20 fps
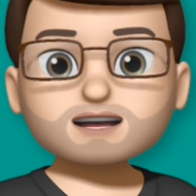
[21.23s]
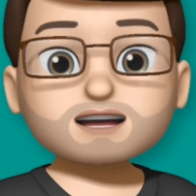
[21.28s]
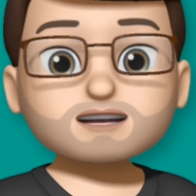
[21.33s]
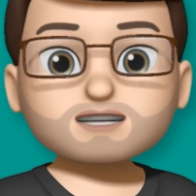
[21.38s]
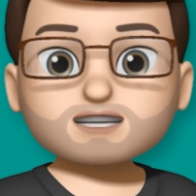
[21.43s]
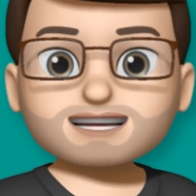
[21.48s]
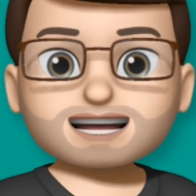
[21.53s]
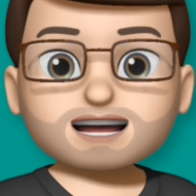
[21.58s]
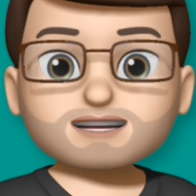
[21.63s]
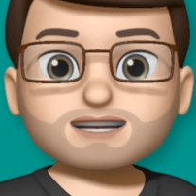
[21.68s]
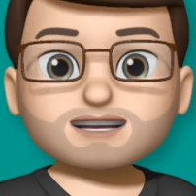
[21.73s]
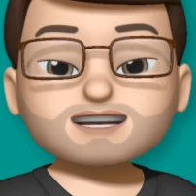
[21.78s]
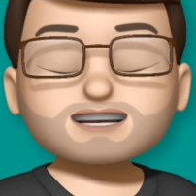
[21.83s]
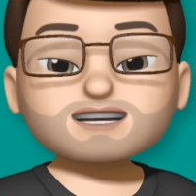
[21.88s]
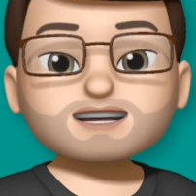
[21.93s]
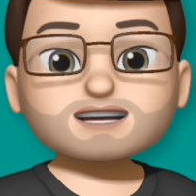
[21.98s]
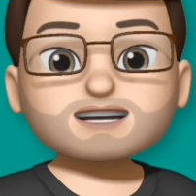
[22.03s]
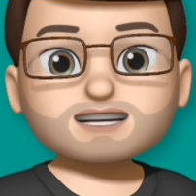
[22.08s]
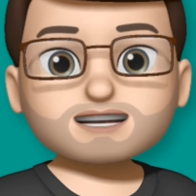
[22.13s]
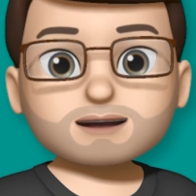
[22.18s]
To get this
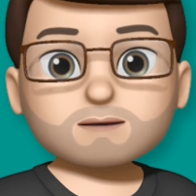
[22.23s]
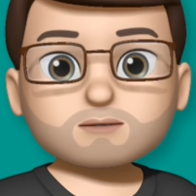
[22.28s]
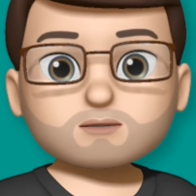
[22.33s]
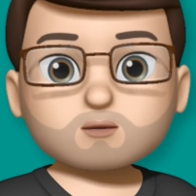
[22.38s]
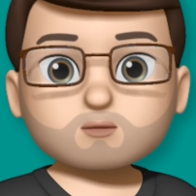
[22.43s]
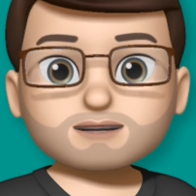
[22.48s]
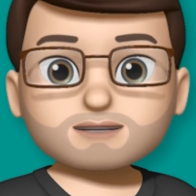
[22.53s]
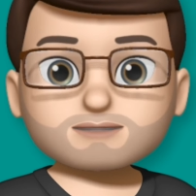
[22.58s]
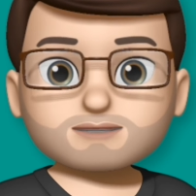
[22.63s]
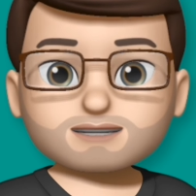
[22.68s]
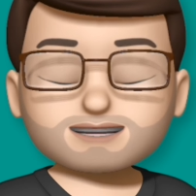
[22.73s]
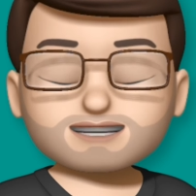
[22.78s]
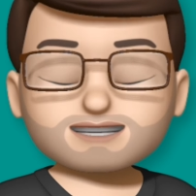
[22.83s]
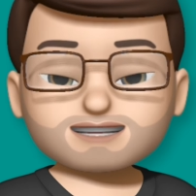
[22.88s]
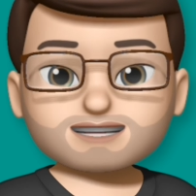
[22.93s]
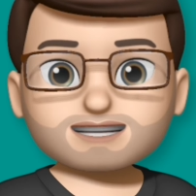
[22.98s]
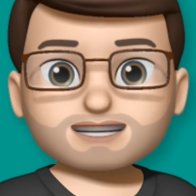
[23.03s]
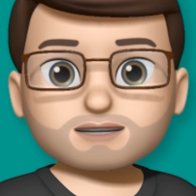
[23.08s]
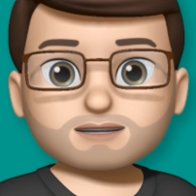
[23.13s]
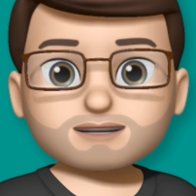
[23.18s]
set up, we're
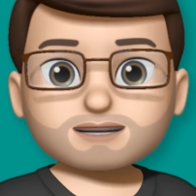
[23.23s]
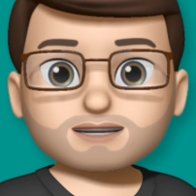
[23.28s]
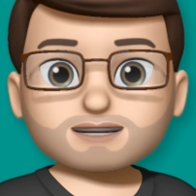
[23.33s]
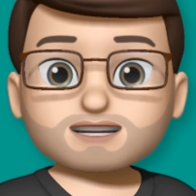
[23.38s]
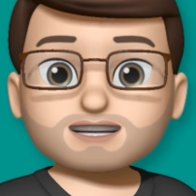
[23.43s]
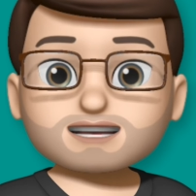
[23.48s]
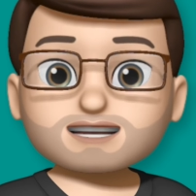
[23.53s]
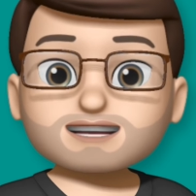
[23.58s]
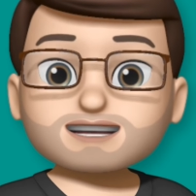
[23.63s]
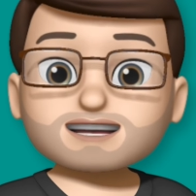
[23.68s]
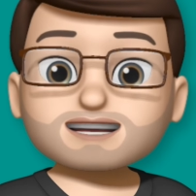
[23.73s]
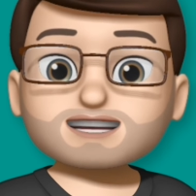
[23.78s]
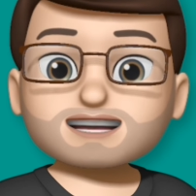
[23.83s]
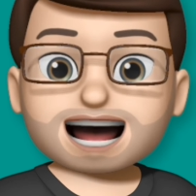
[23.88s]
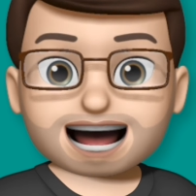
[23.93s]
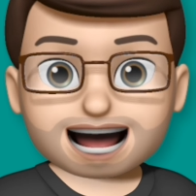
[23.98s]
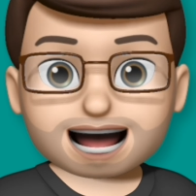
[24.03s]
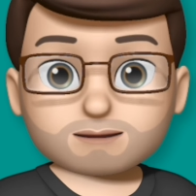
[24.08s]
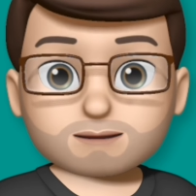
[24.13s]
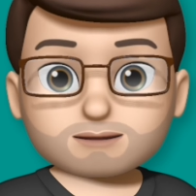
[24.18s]
first going to go into the Settings
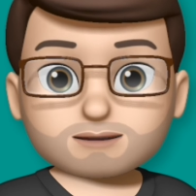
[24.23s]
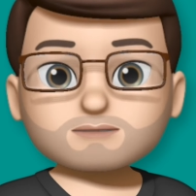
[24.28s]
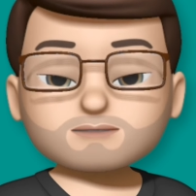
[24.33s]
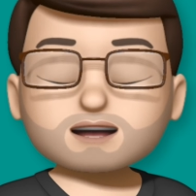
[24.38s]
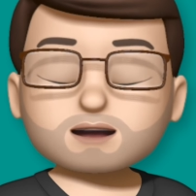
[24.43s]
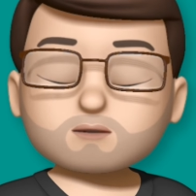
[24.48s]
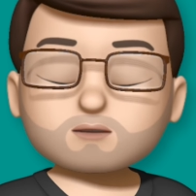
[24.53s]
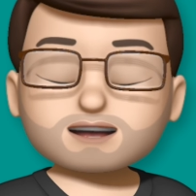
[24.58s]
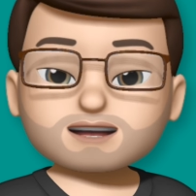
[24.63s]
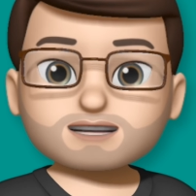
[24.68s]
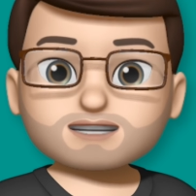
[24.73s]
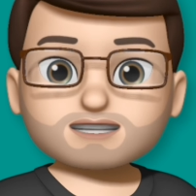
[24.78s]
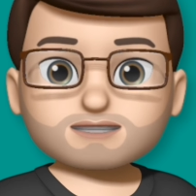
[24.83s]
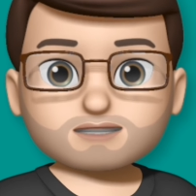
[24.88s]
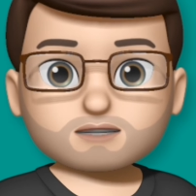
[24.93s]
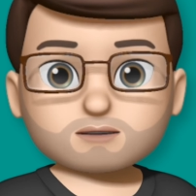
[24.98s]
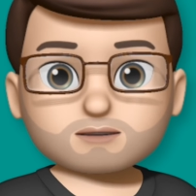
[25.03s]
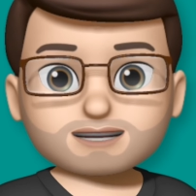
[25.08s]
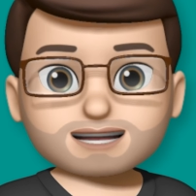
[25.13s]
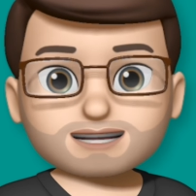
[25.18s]
app, and we're going to
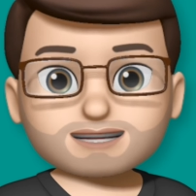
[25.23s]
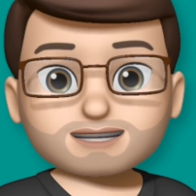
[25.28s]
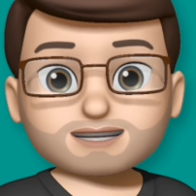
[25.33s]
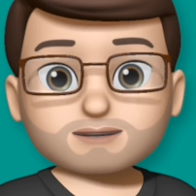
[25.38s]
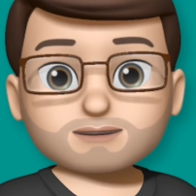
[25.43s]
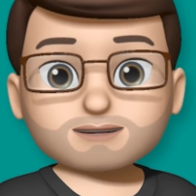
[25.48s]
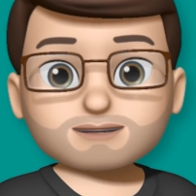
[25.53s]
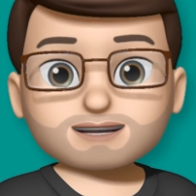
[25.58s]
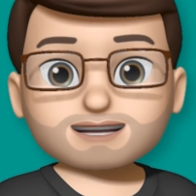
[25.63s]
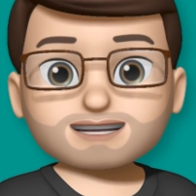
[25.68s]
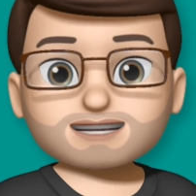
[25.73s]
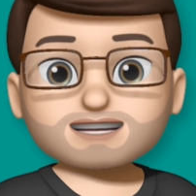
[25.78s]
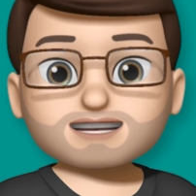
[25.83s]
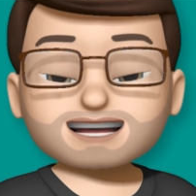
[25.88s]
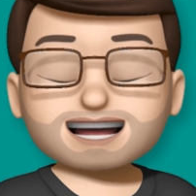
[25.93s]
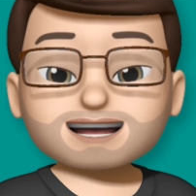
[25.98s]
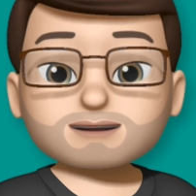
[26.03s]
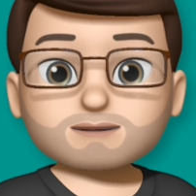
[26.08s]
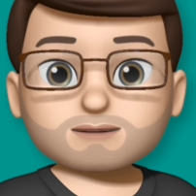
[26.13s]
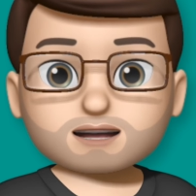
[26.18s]
scroll down until we find
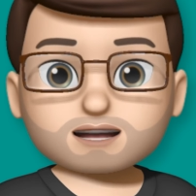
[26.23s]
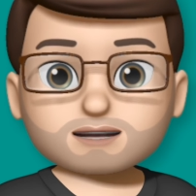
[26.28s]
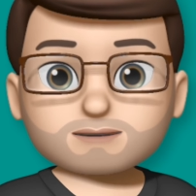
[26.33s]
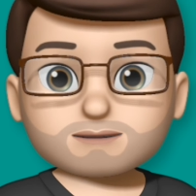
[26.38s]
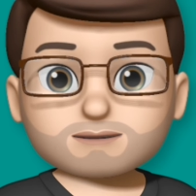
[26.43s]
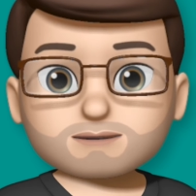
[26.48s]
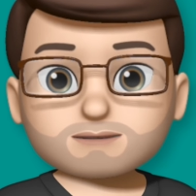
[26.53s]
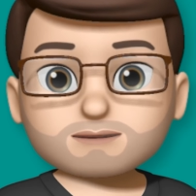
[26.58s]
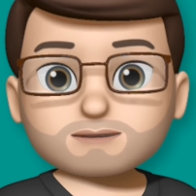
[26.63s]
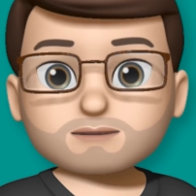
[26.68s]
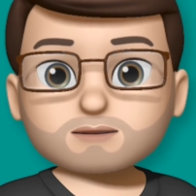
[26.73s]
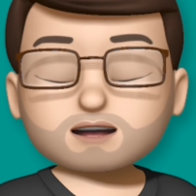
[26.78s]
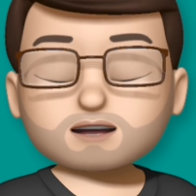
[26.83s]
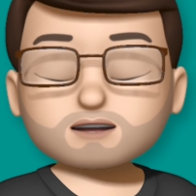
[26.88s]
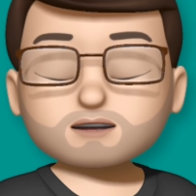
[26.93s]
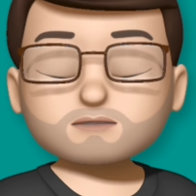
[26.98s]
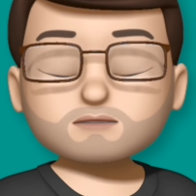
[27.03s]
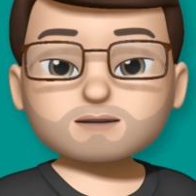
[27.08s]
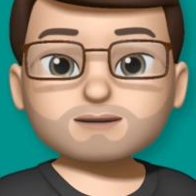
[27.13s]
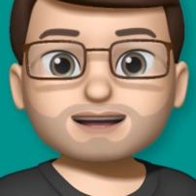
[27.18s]
StandBy.
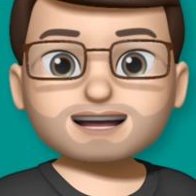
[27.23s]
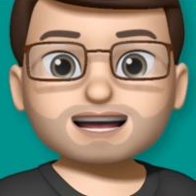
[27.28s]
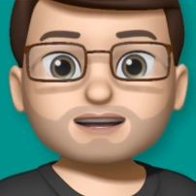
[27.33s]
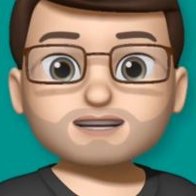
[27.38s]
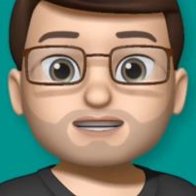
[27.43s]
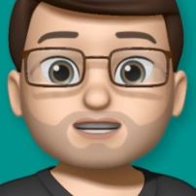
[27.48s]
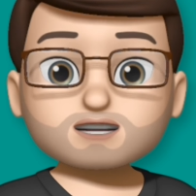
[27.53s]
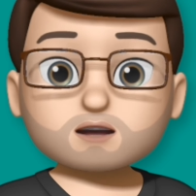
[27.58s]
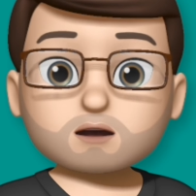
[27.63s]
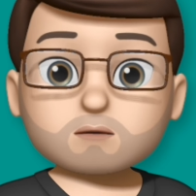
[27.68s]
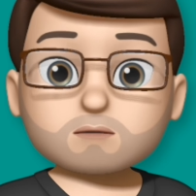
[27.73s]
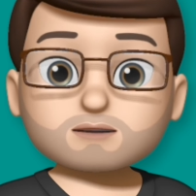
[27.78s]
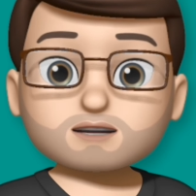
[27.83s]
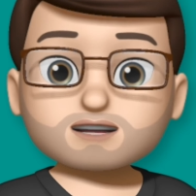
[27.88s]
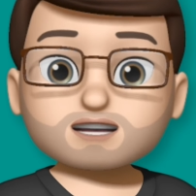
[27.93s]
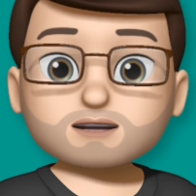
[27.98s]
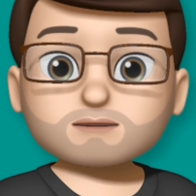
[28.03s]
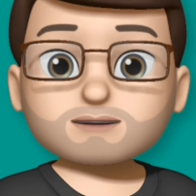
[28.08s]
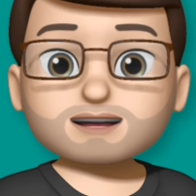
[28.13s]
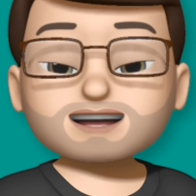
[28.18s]
From here, there's an option
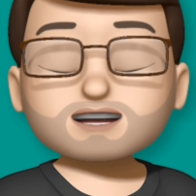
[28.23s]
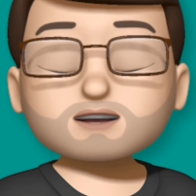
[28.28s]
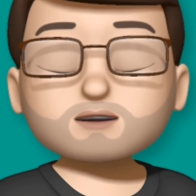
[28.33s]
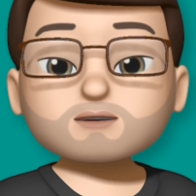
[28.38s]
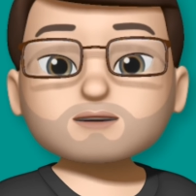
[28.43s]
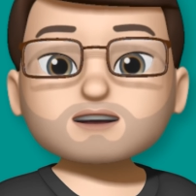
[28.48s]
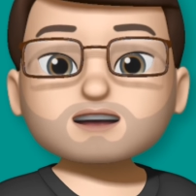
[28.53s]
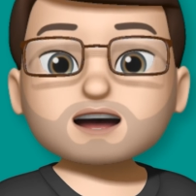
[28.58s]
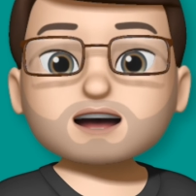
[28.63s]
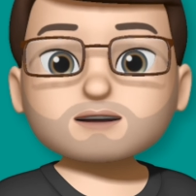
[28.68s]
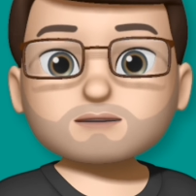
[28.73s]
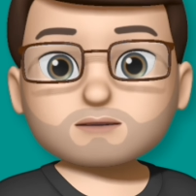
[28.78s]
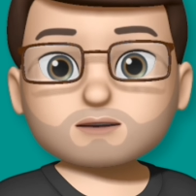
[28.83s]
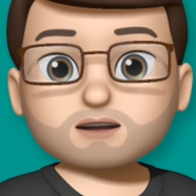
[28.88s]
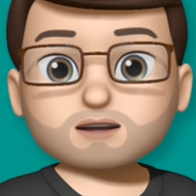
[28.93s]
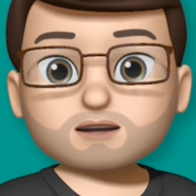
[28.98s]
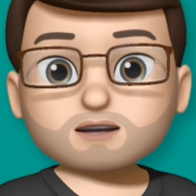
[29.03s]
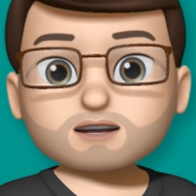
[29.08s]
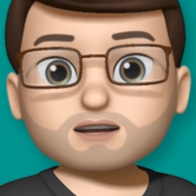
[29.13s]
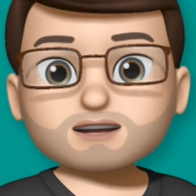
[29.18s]
in the middle called Night
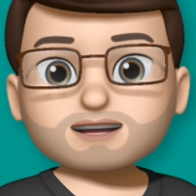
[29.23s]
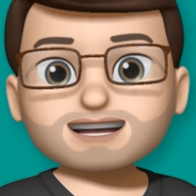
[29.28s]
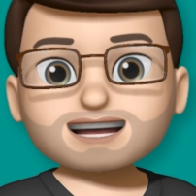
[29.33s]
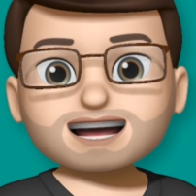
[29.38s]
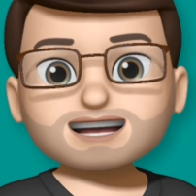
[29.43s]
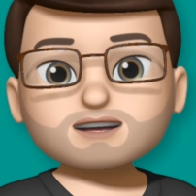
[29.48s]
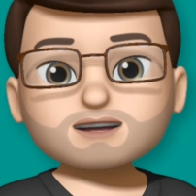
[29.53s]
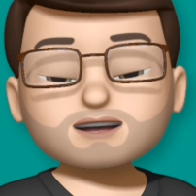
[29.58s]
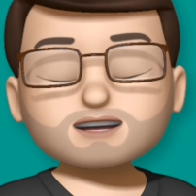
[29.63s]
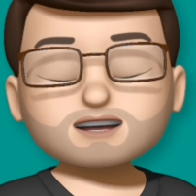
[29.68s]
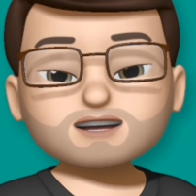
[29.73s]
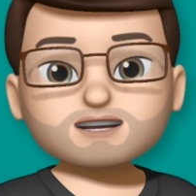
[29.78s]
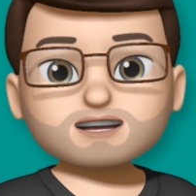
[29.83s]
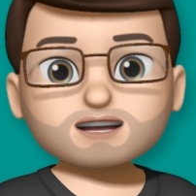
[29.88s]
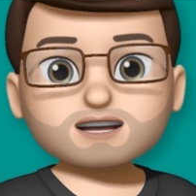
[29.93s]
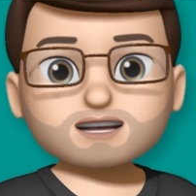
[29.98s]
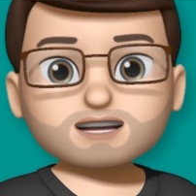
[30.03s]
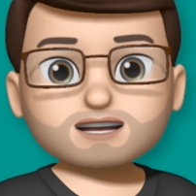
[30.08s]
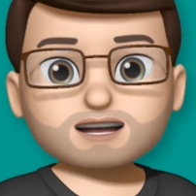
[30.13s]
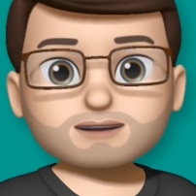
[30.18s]
Mode, and you're going to
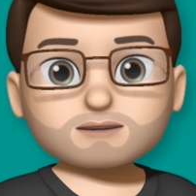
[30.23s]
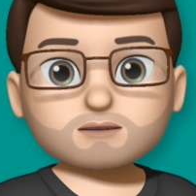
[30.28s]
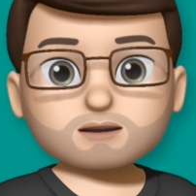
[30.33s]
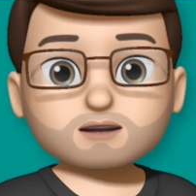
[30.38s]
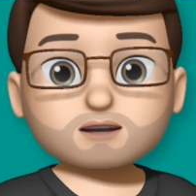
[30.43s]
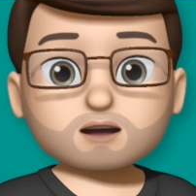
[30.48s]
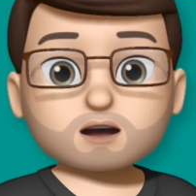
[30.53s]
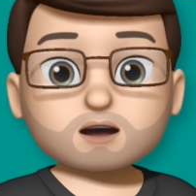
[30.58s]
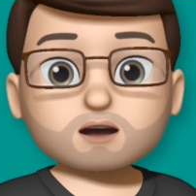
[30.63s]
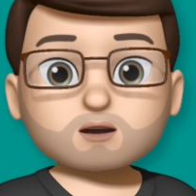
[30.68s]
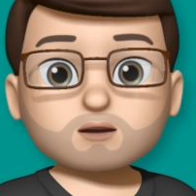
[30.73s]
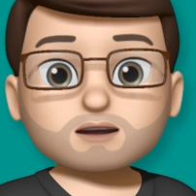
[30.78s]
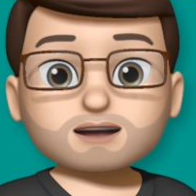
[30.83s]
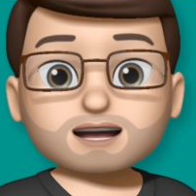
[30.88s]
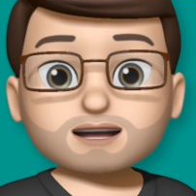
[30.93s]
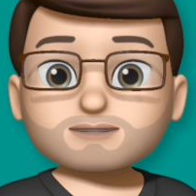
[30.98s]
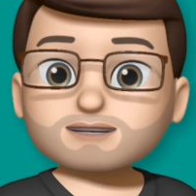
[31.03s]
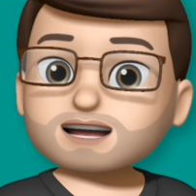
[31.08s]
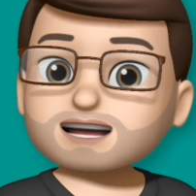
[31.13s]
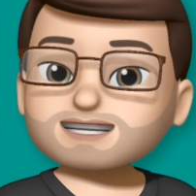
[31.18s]
turn Night Mode on
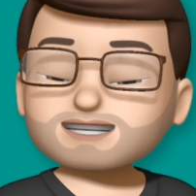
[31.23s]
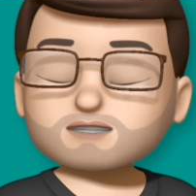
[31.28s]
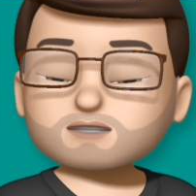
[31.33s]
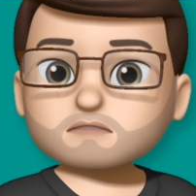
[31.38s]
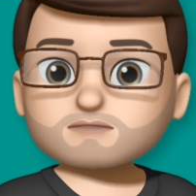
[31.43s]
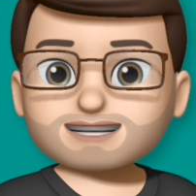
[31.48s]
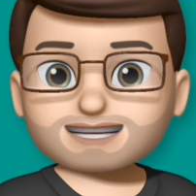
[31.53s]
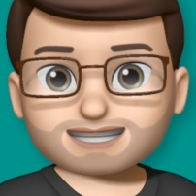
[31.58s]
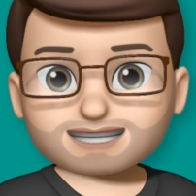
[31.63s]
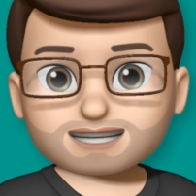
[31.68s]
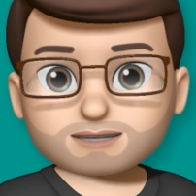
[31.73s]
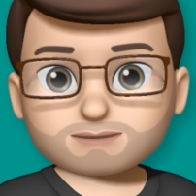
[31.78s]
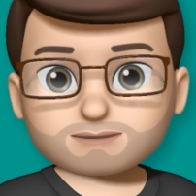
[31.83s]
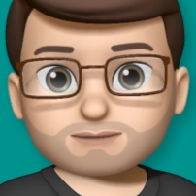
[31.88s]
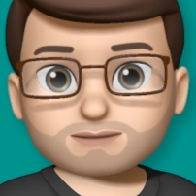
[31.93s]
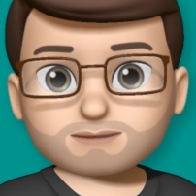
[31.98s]
if it isn't already.